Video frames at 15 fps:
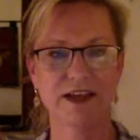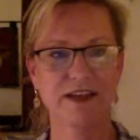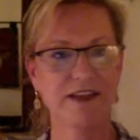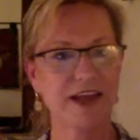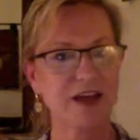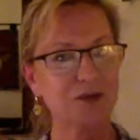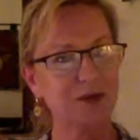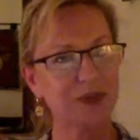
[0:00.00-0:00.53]

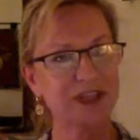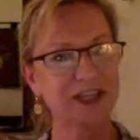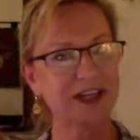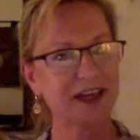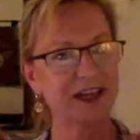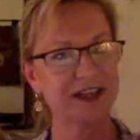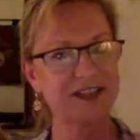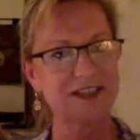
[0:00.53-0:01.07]
And that
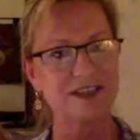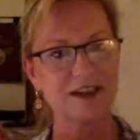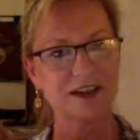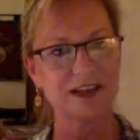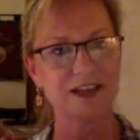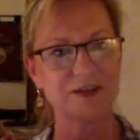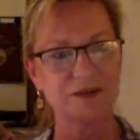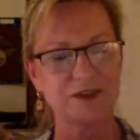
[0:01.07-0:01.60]
really kind of
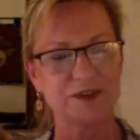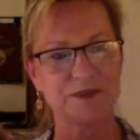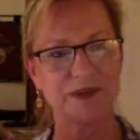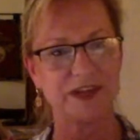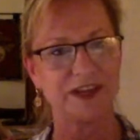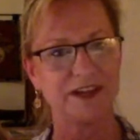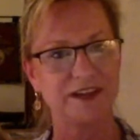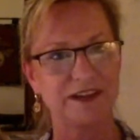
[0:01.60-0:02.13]
sunk in with
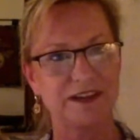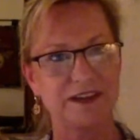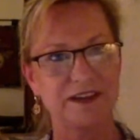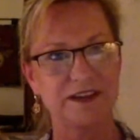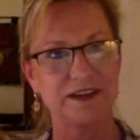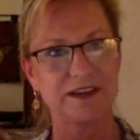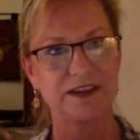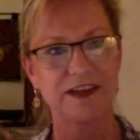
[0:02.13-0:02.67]
me.
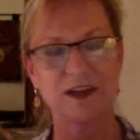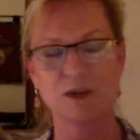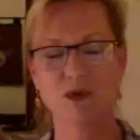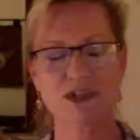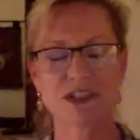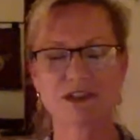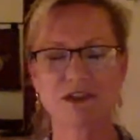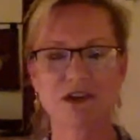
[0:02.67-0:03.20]
And it
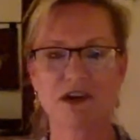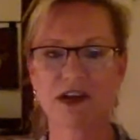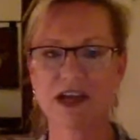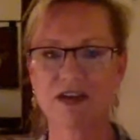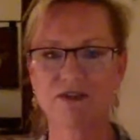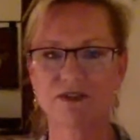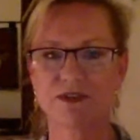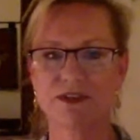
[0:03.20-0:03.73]
wasn't long
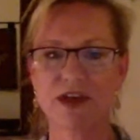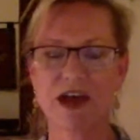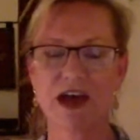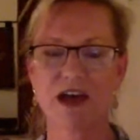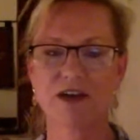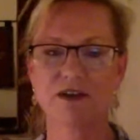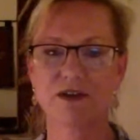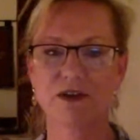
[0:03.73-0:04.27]
after
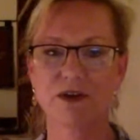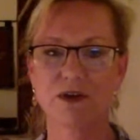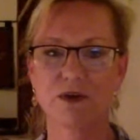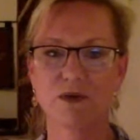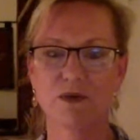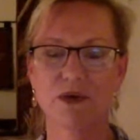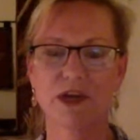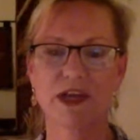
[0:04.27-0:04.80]
that
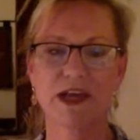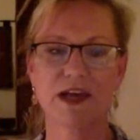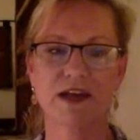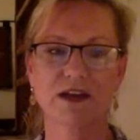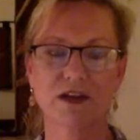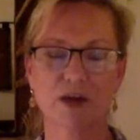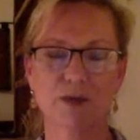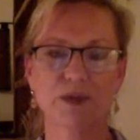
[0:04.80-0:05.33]
when I
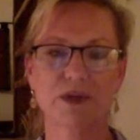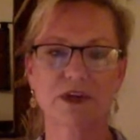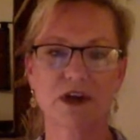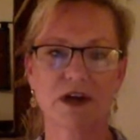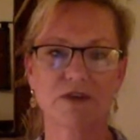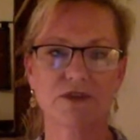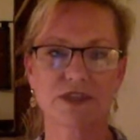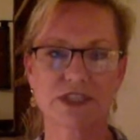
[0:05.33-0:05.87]
had a couple of
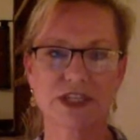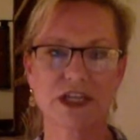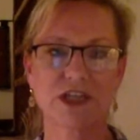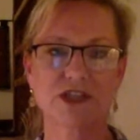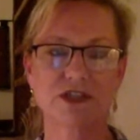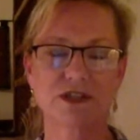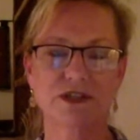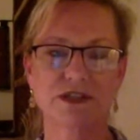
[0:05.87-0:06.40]

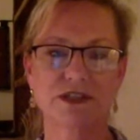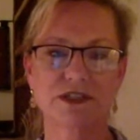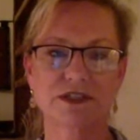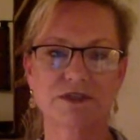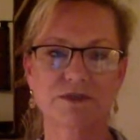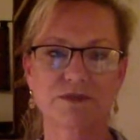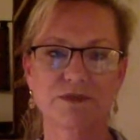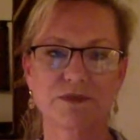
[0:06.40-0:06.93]

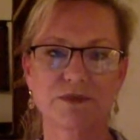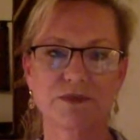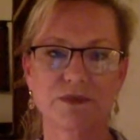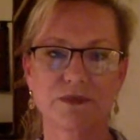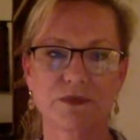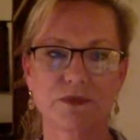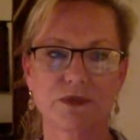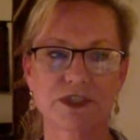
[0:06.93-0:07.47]
conversations
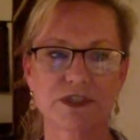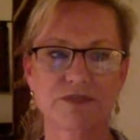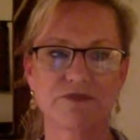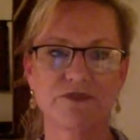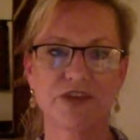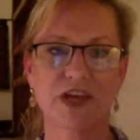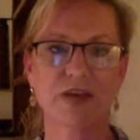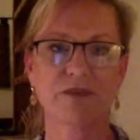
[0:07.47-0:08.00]
with
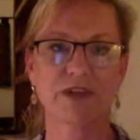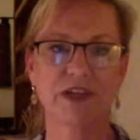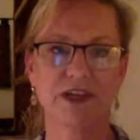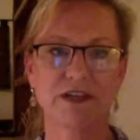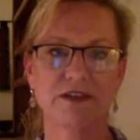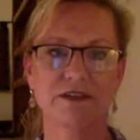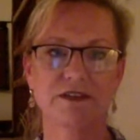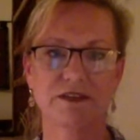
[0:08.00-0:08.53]
some
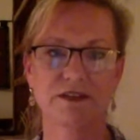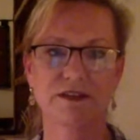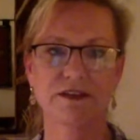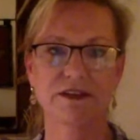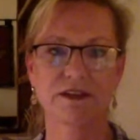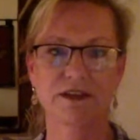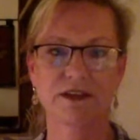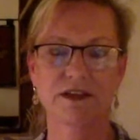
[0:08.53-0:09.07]
family
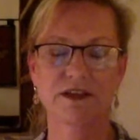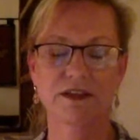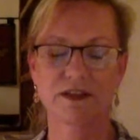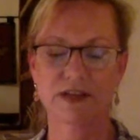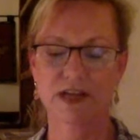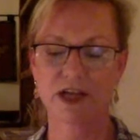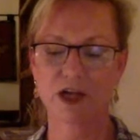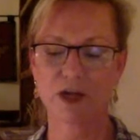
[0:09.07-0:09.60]

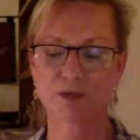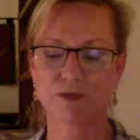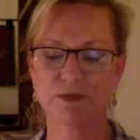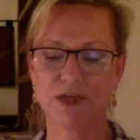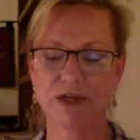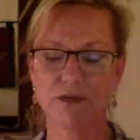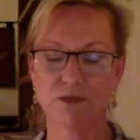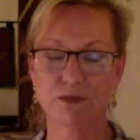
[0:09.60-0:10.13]
that helped
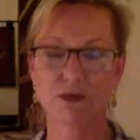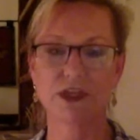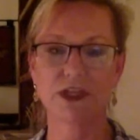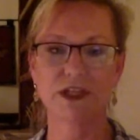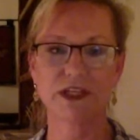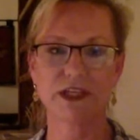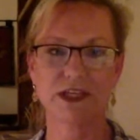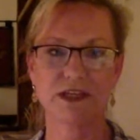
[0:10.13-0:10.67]
me
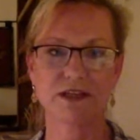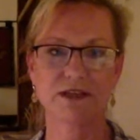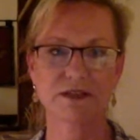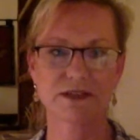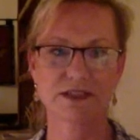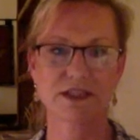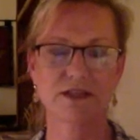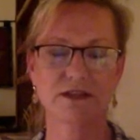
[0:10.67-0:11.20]
really
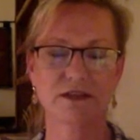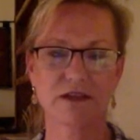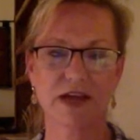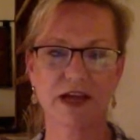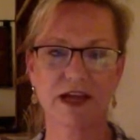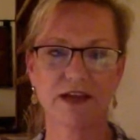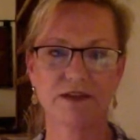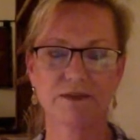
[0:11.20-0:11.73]
see the
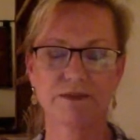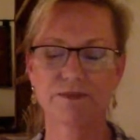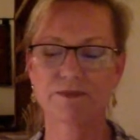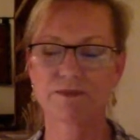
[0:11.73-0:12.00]
light.